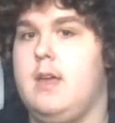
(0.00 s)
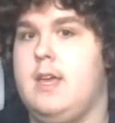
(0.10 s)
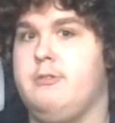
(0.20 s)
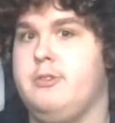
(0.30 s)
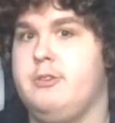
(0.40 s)

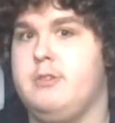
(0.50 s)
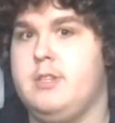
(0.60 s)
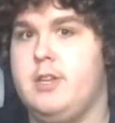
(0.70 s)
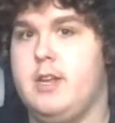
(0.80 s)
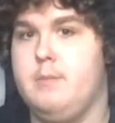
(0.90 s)
introduce
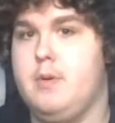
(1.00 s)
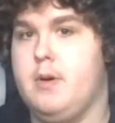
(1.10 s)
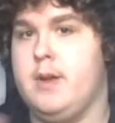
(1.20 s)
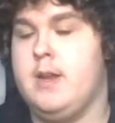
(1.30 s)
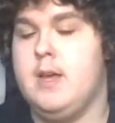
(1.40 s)
the turning
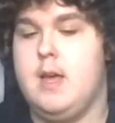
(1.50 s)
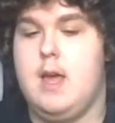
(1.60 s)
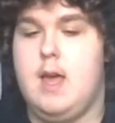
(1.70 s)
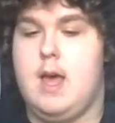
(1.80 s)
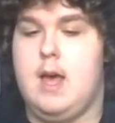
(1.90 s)
point.
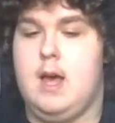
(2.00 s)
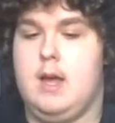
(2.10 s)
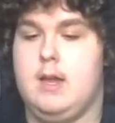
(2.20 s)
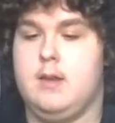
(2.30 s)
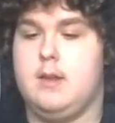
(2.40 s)

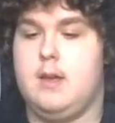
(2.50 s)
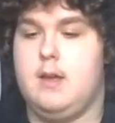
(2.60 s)
And